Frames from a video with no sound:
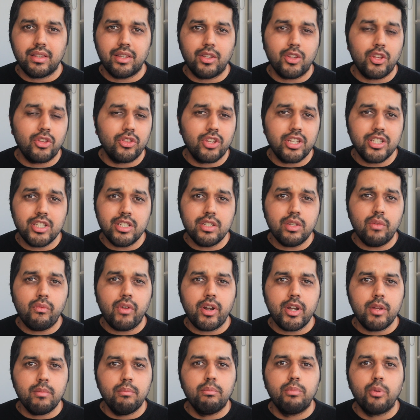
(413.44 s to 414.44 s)
Now, this is a
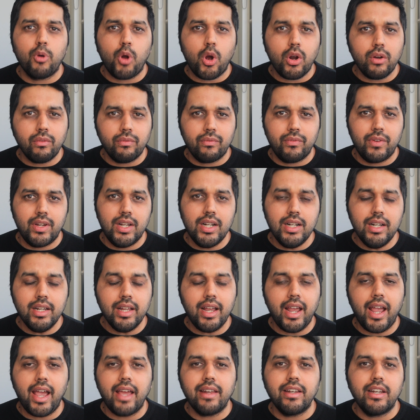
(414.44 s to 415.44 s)
very broad field
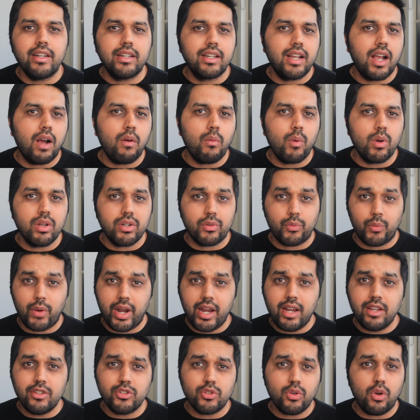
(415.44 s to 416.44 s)
and it covers a
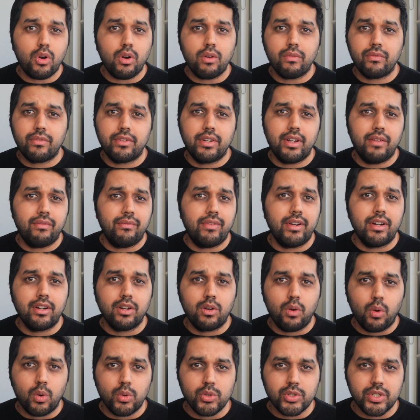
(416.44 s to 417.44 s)
range of different
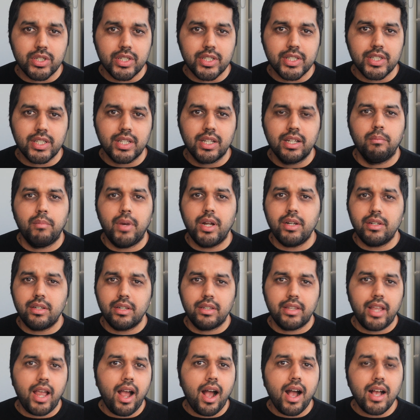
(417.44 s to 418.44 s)
courses. But
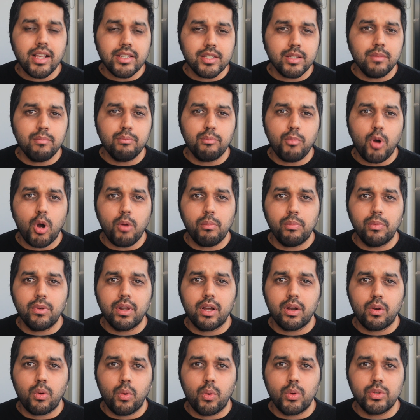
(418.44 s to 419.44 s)
there are some
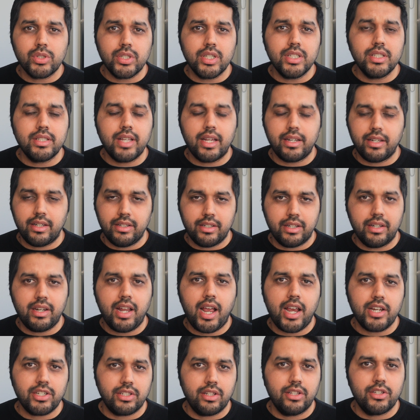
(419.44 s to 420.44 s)
popular courses that
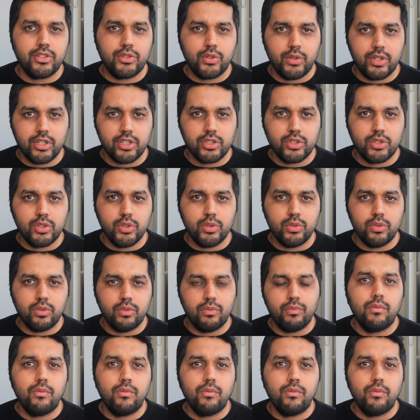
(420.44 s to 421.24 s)
international students do.